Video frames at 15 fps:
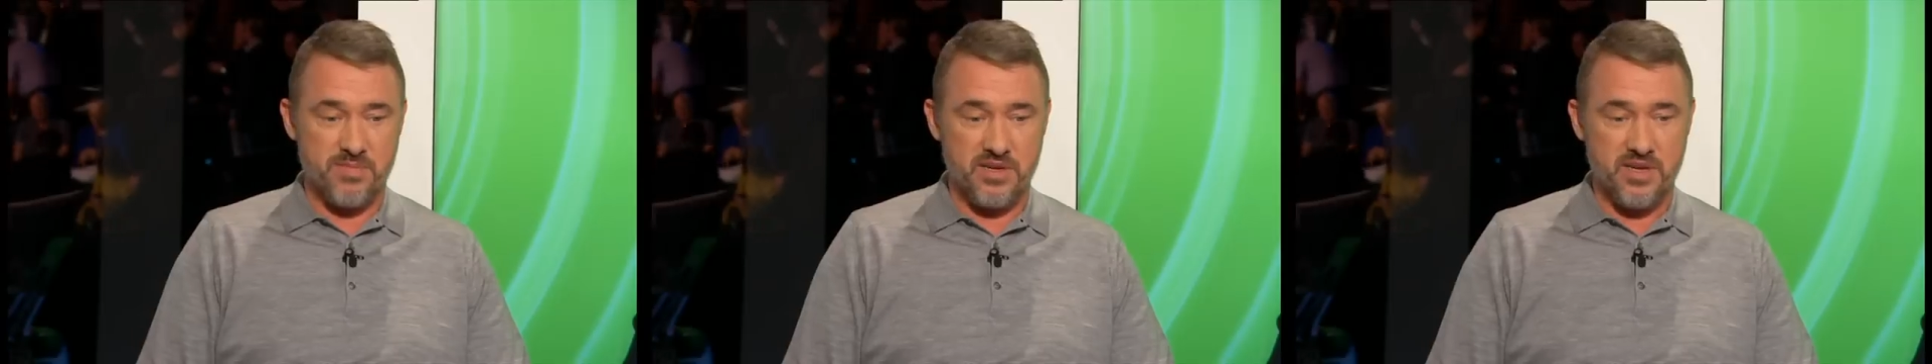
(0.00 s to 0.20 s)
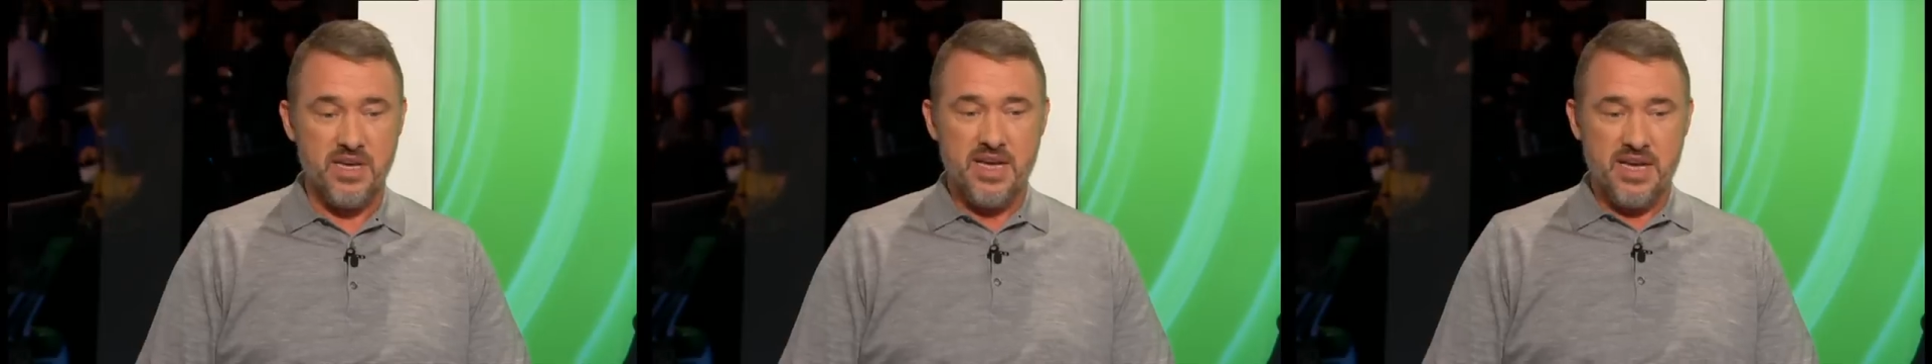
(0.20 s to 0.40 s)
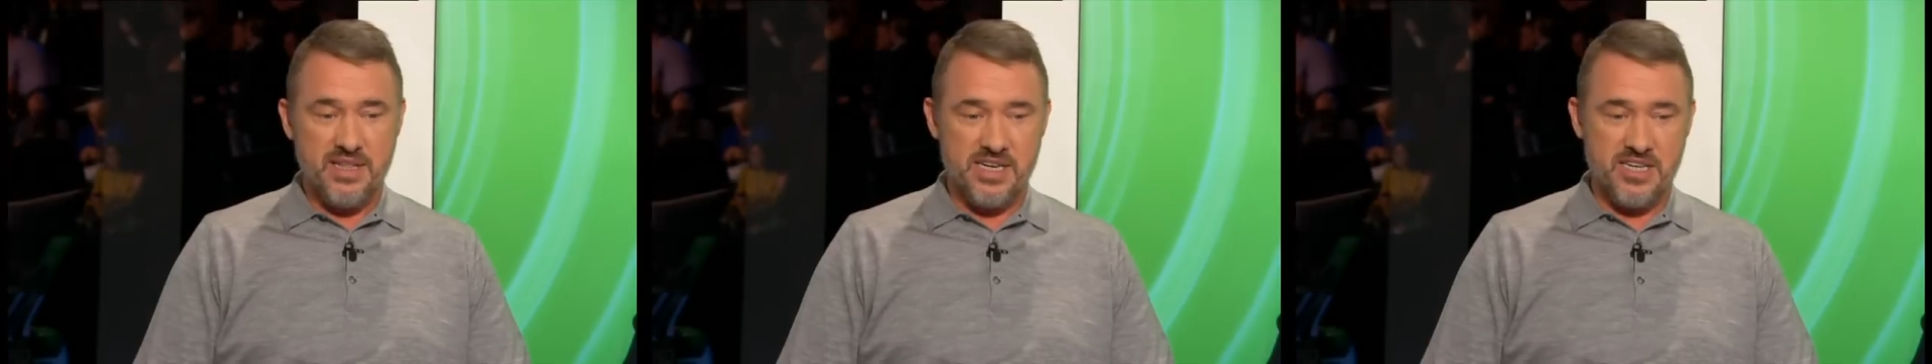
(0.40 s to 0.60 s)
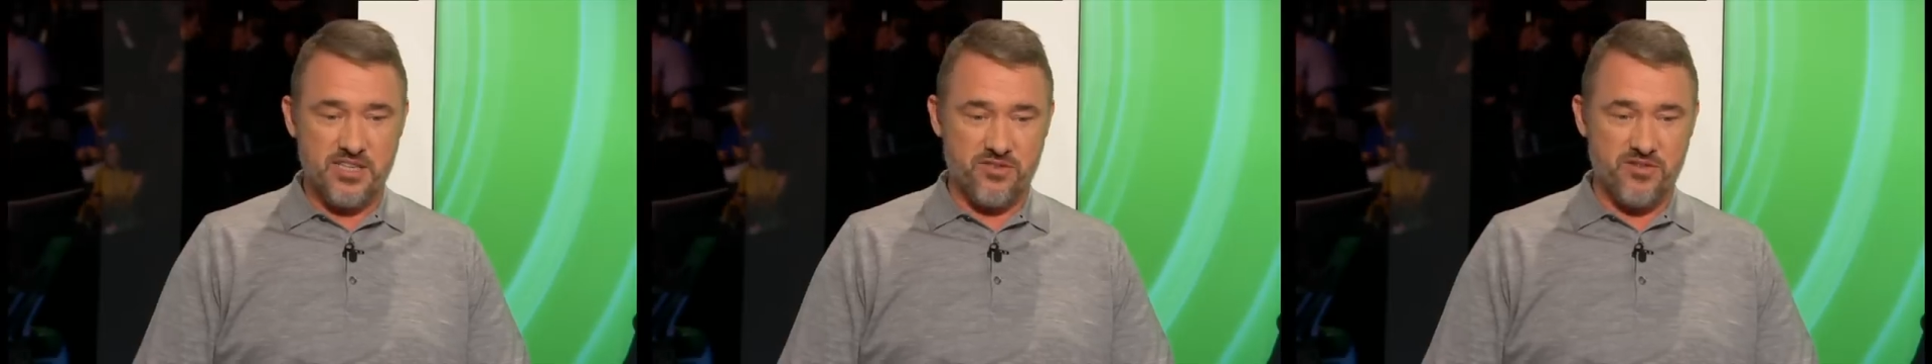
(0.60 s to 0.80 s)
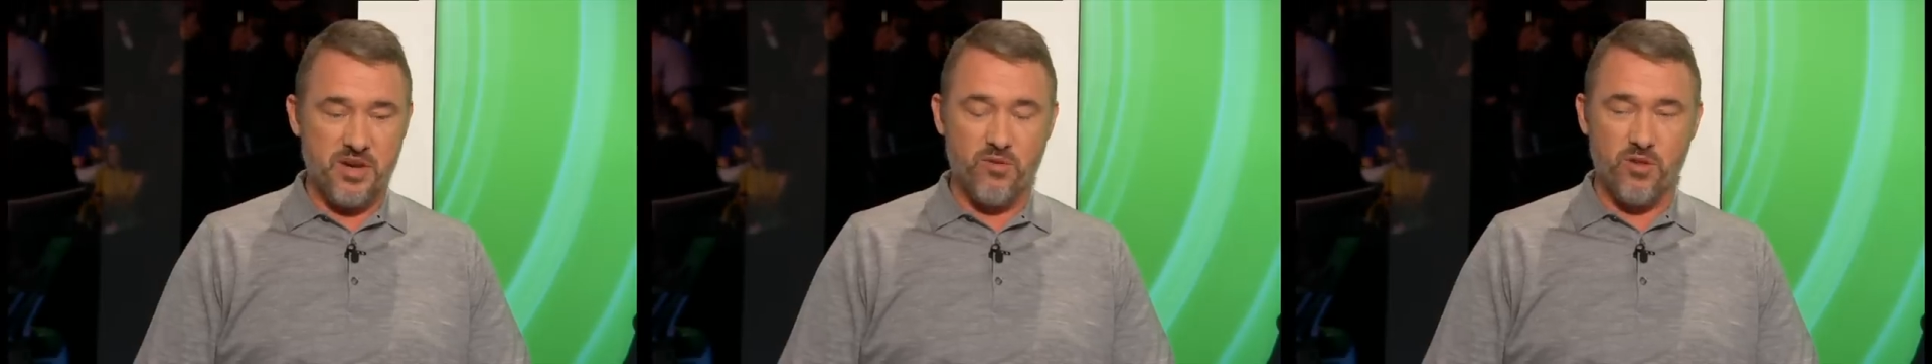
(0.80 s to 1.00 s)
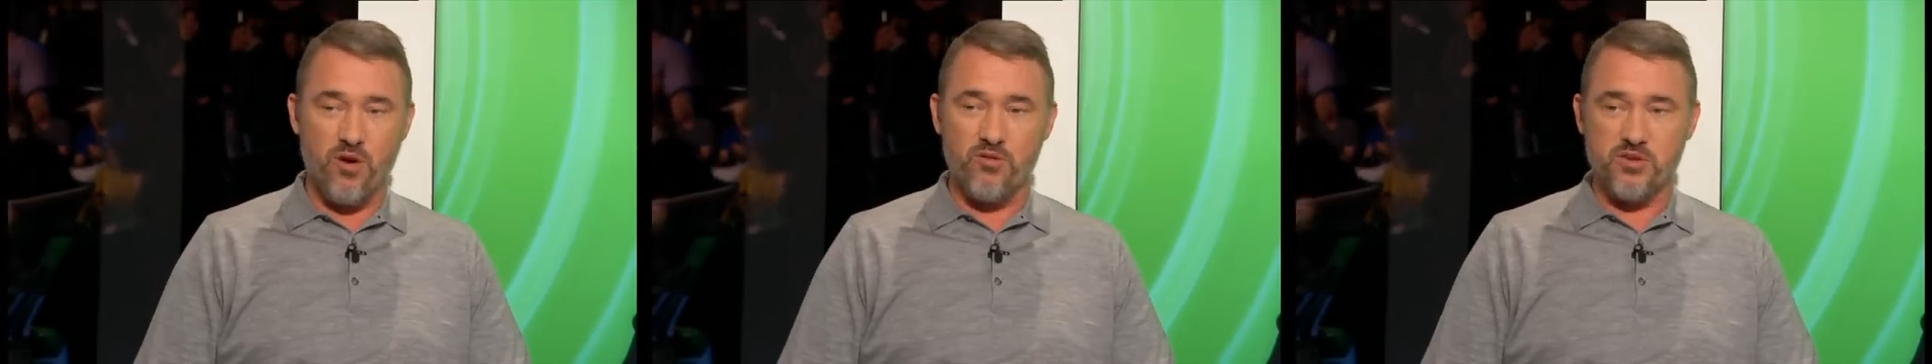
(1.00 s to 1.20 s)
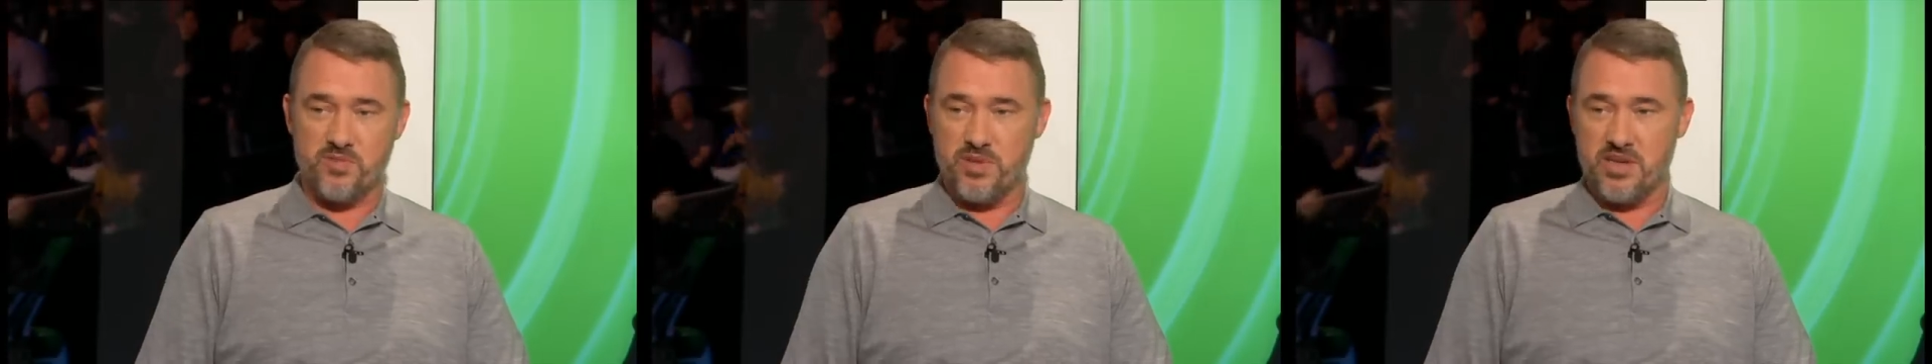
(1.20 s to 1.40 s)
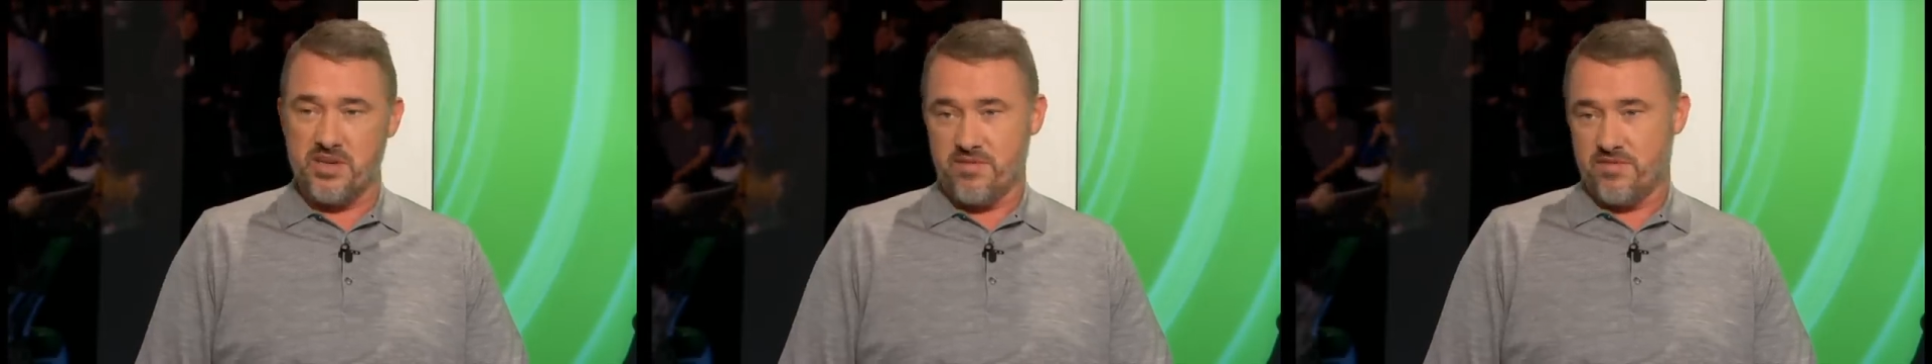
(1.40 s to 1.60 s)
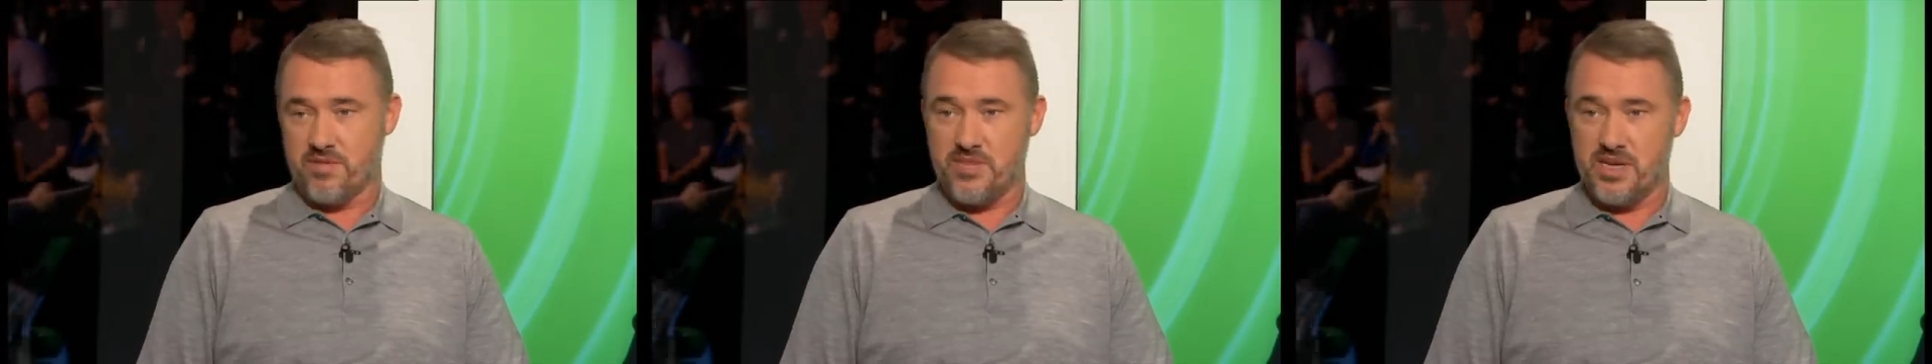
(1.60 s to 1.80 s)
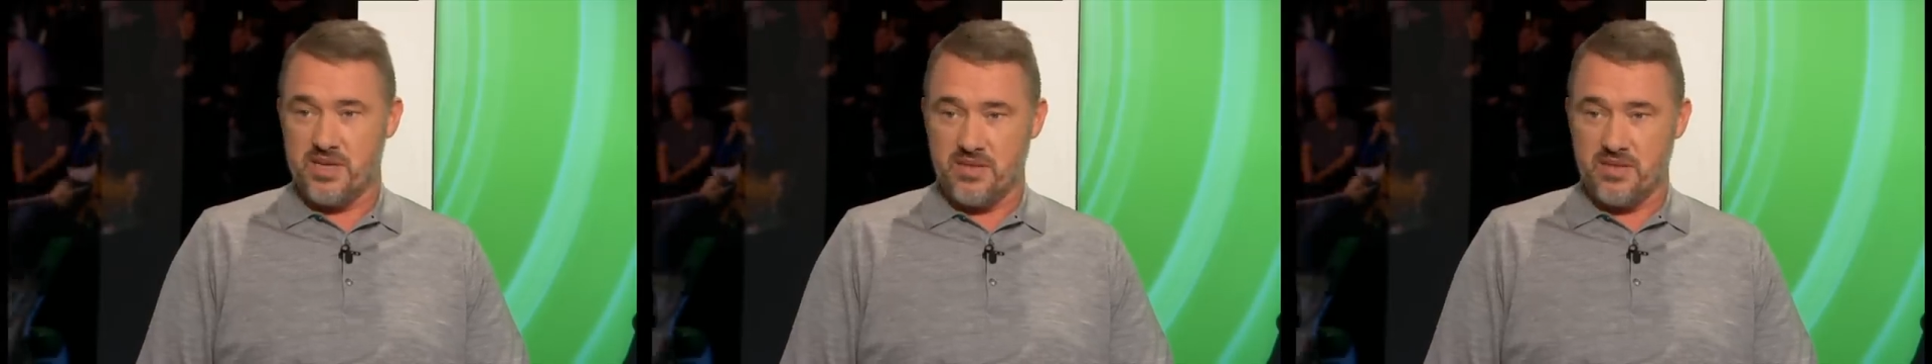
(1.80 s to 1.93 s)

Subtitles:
But these three will always be, for me,